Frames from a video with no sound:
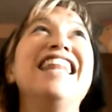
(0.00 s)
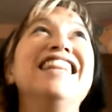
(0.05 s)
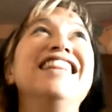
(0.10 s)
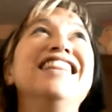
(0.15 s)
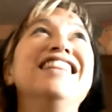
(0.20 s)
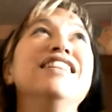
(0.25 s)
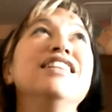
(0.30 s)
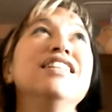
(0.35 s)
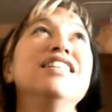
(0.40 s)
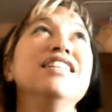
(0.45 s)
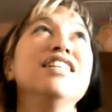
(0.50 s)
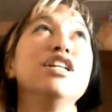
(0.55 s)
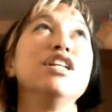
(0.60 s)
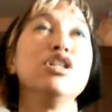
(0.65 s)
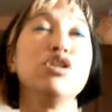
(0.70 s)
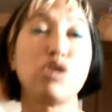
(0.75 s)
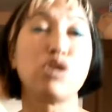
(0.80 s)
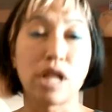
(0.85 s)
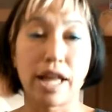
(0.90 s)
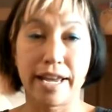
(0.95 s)
and
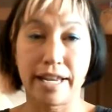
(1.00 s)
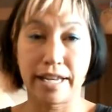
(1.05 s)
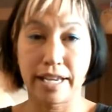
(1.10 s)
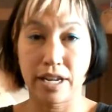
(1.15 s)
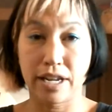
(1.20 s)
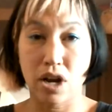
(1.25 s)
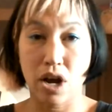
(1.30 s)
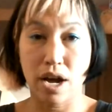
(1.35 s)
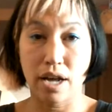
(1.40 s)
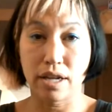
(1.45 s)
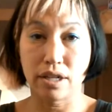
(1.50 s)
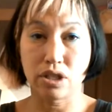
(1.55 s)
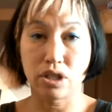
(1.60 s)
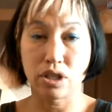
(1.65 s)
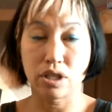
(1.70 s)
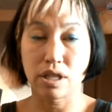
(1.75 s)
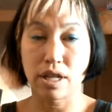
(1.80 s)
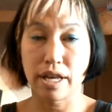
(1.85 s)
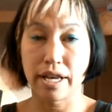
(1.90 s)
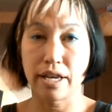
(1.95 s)
the new client
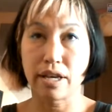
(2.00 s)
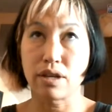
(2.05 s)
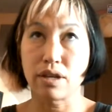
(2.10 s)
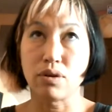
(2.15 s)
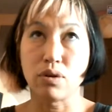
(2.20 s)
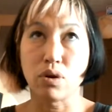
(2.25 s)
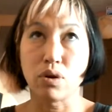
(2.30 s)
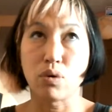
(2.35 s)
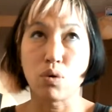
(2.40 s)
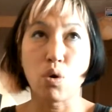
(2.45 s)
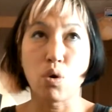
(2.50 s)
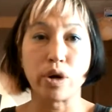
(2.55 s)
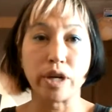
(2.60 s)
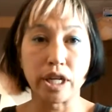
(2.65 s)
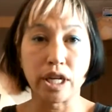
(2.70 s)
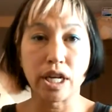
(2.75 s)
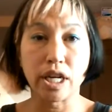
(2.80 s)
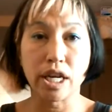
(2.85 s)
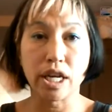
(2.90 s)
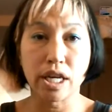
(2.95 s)
cannot, just like,
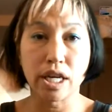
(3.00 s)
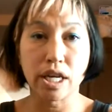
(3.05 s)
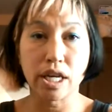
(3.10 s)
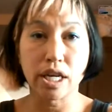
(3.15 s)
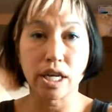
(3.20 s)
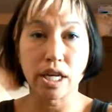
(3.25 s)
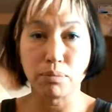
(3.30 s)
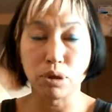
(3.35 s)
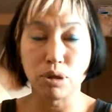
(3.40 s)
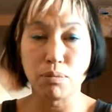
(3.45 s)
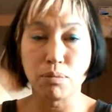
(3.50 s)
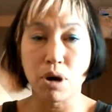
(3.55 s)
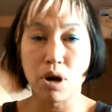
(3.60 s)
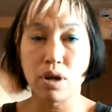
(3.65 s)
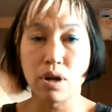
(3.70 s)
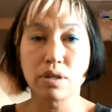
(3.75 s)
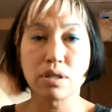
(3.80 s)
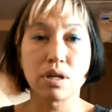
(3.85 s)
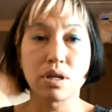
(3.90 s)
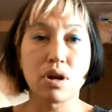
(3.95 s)
horniness and blue
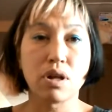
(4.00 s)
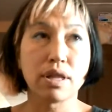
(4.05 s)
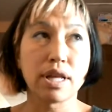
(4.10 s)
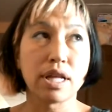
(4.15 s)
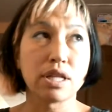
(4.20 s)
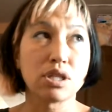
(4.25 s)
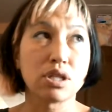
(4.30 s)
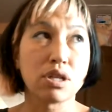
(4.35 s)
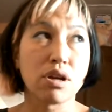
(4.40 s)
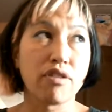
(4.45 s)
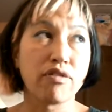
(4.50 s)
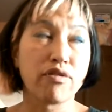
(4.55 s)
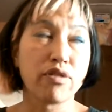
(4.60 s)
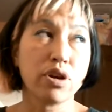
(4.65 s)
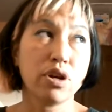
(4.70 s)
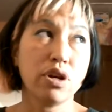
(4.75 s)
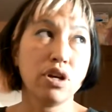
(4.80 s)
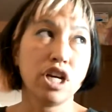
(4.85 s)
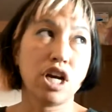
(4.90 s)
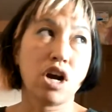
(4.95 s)
balls and all that stuff
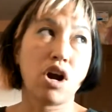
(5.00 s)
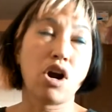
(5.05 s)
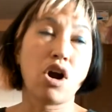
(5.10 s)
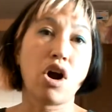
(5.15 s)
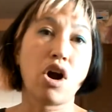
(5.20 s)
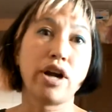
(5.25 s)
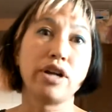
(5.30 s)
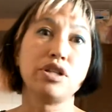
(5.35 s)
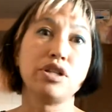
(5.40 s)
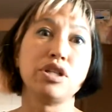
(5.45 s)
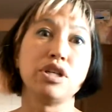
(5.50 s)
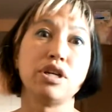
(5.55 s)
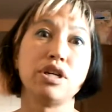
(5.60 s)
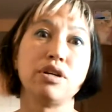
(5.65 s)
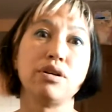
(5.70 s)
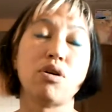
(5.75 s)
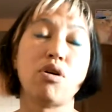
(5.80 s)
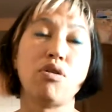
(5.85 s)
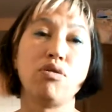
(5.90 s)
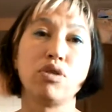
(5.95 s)
are hard
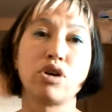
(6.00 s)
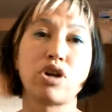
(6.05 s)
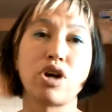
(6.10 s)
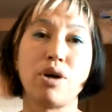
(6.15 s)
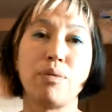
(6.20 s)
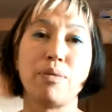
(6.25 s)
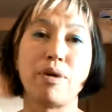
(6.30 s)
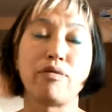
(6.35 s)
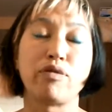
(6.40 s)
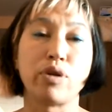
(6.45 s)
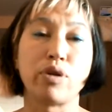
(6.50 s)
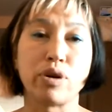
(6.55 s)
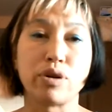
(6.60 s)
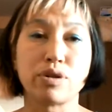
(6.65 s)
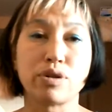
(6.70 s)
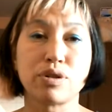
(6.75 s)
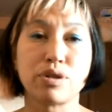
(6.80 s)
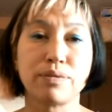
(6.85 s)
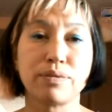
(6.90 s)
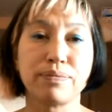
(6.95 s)
to overcome at
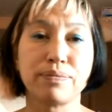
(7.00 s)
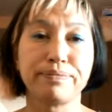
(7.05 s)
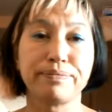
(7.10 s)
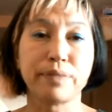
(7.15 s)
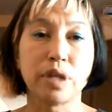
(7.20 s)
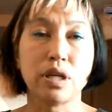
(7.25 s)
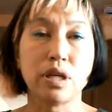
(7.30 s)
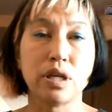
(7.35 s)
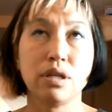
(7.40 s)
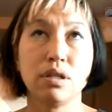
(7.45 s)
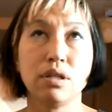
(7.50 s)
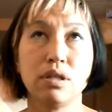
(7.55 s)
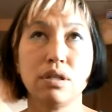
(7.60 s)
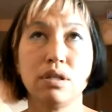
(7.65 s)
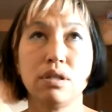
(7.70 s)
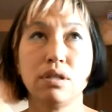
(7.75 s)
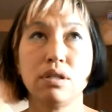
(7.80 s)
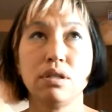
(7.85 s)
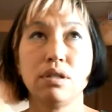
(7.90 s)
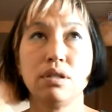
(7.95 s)
first.
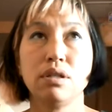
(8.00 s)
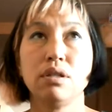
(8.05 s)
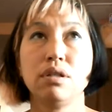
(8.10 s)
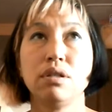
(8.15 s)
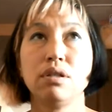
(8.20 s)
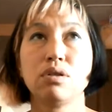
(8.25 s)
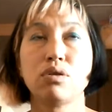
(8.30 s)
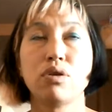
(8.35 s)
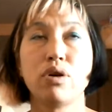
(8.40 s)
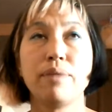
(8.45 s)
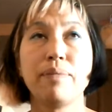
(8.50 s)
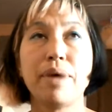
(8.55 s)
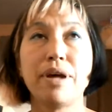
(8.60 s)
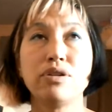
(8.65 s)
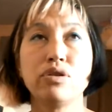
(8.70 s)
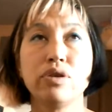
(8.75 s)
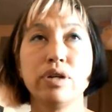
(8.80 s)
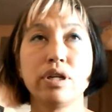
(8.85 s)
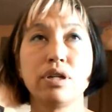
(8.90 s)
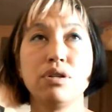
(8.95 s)
So I'm
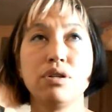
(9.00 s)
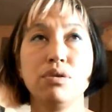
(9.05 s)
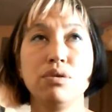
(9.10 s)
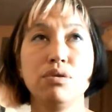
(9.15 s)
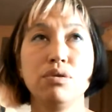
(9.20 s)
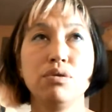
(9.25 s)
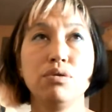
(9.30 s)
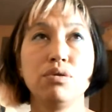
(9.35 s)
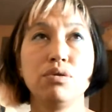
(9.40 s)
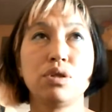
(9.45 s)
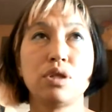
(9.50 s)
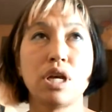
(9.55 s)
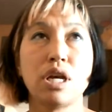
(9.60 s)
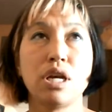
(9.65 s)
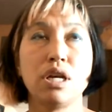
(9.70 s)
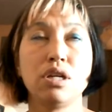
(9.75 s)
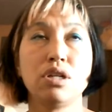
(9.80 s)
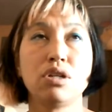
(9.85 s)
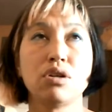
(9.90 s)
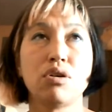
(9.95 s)
entering a new stage
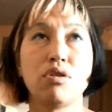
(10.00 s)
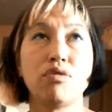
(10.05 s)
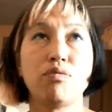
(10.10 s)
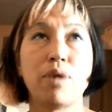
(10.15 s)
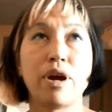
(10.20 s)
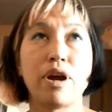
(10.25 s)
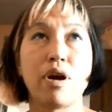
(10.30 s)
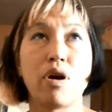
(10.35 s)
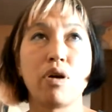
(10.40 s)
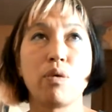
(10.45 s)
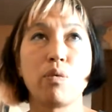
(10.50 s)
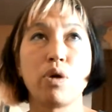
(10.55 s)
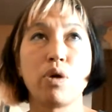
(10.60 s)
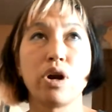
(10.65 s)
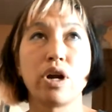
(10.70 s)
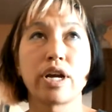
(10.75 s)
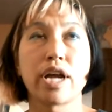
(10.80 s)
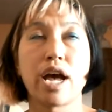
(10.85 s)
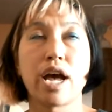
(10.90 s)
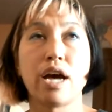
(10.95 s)
of my artwork
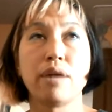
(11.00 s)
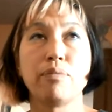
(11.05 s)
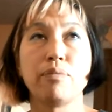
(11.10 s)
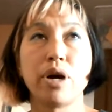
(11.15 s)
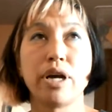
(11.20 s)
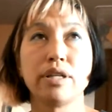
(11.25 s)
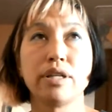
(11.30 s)
and my